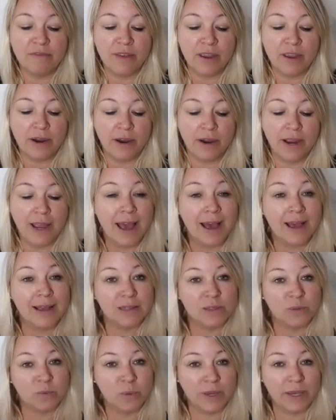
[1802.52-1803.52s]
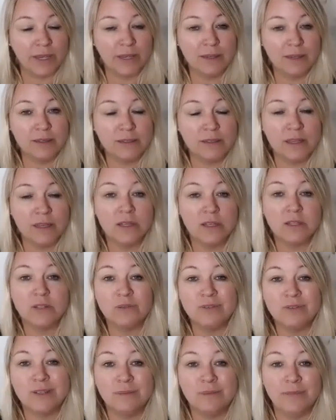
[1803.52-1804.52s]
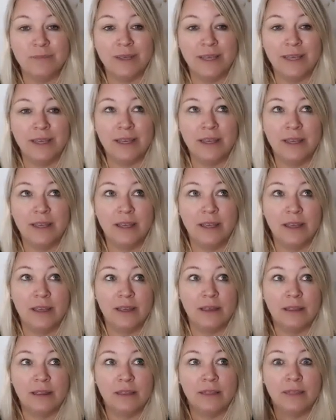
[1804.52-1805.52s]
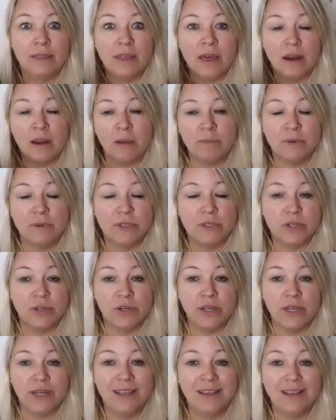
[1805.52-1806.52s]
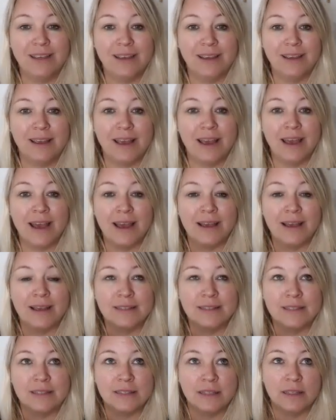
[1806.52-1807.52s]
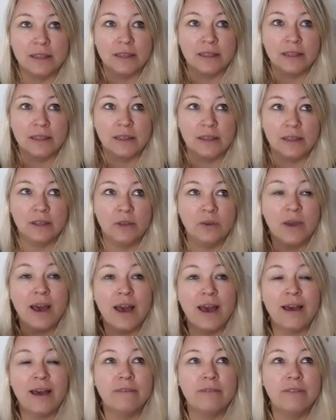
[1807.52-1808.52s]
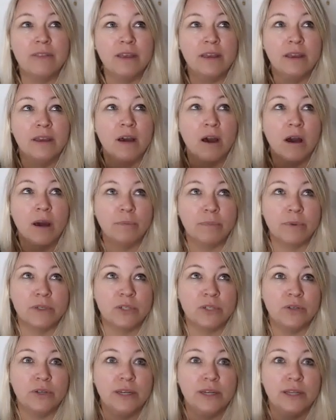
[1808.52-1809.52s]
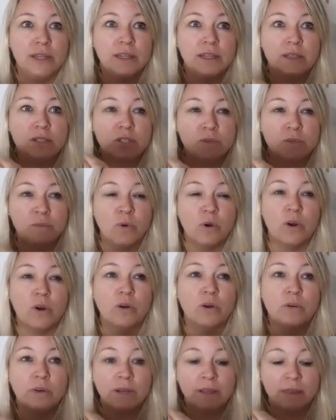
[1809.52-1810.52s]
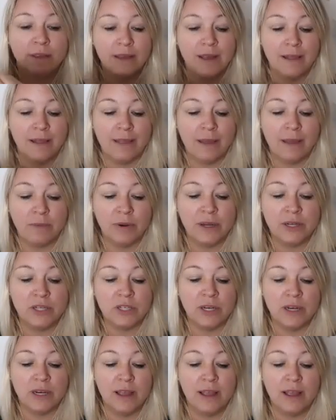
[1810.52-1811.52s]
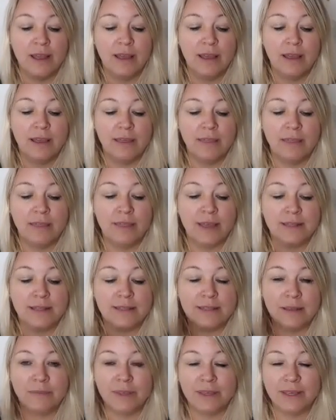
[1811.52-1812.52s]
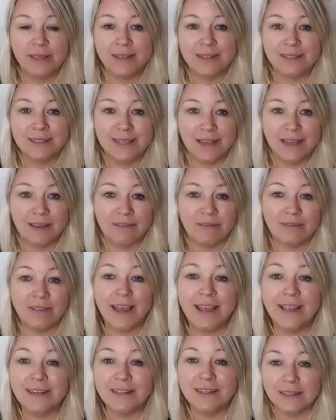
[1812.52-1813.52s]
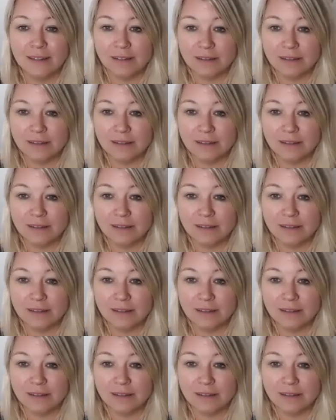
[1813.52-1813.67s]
fairy has wings. So to me, that opportunity has, you have the opportunity tomorrow in the collaboration that something can take flight.